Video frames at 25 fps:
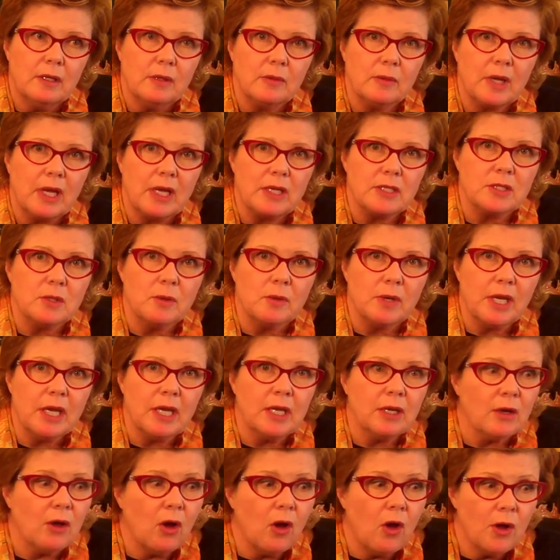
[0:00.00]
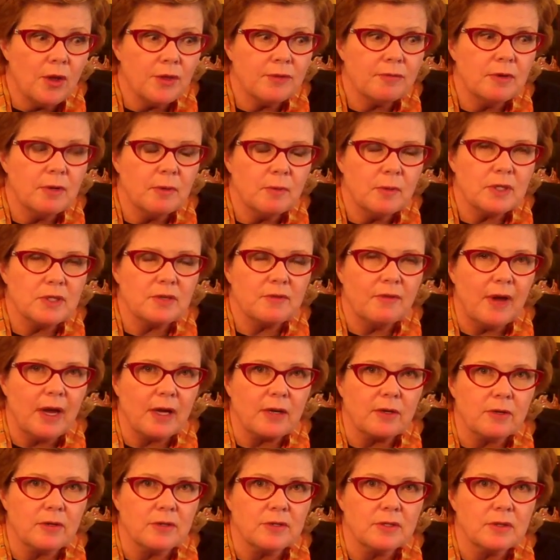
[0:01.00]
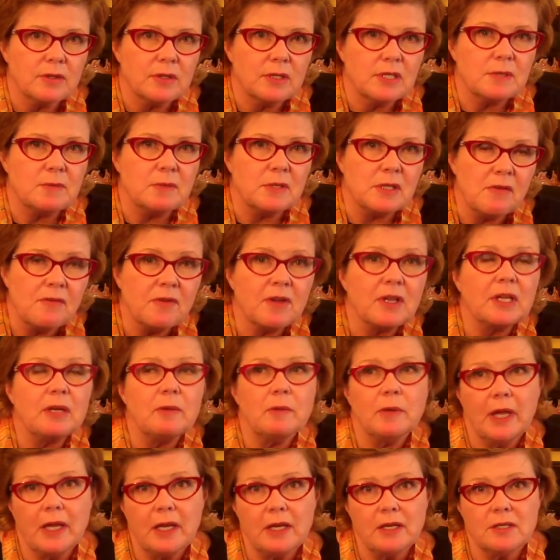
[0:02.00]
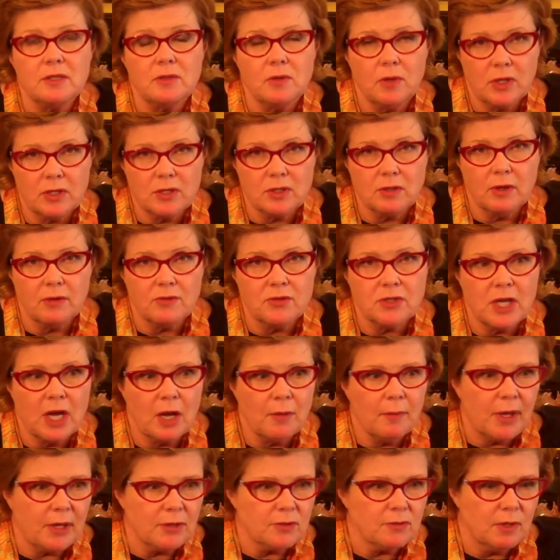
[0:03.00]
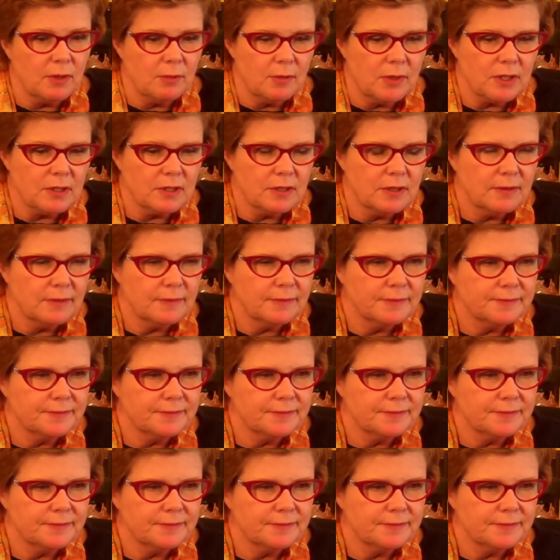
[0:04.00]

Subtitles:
Okay, so again, all 3 risk factors specifically related to a history of child maltreatment.